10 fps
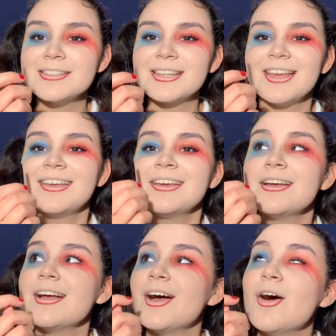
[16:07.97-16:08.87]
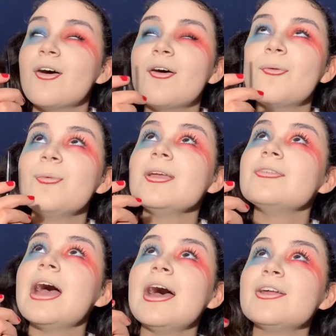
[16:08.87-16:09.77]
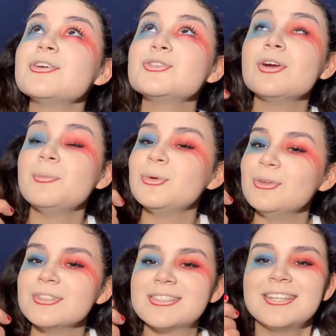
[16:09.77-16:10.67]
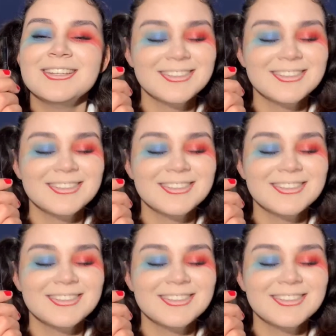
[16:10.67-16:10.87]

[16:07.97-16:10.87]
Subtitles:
Like, we've had our troubles.